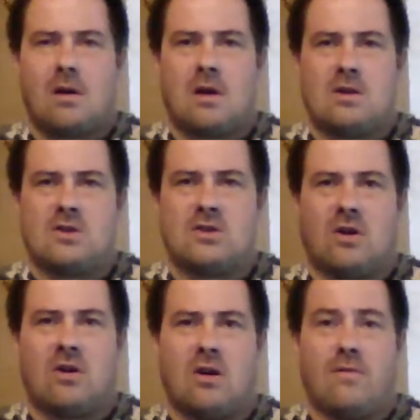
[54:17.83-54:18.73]
Because it
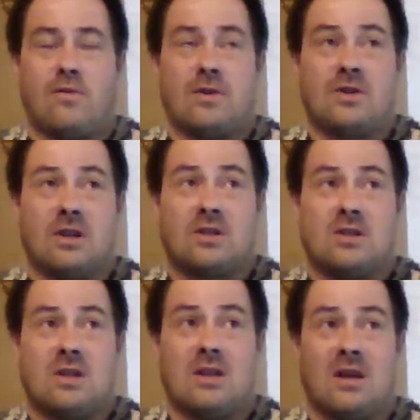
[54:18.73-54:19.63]
started off with
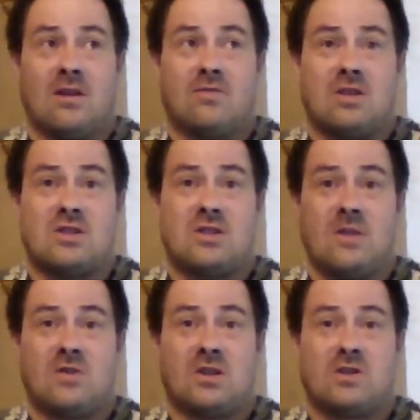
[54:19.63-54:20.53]
6, and I think it was the
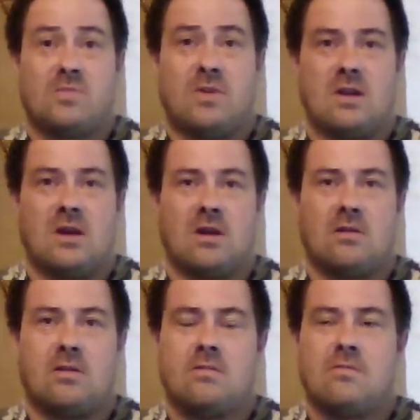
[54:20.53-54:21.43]
same 6 by the end.